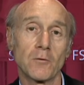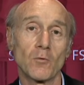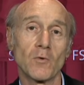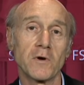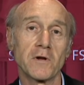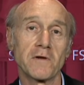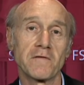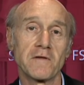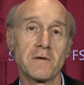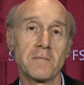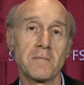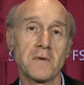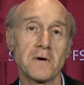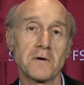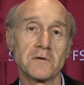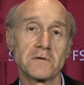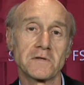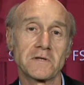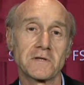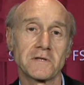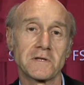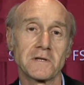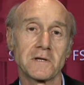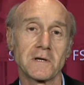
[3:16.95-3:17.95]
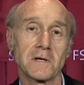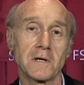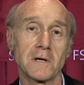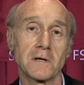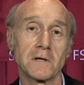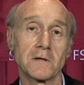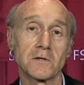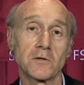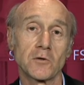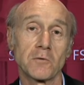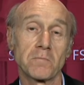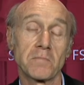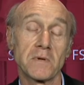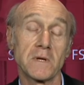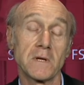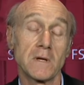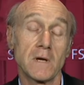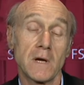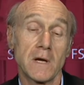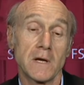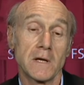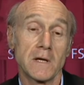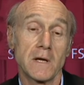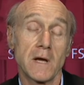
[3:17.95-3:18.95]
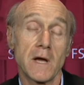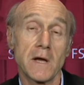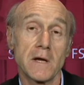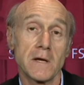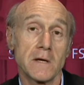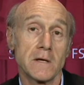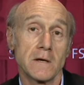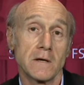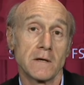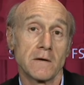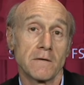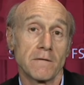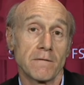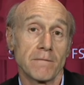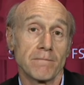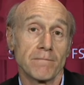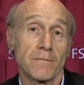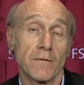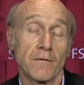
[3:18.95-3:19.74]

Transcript: one of the most, uh, should be a, a, a uh,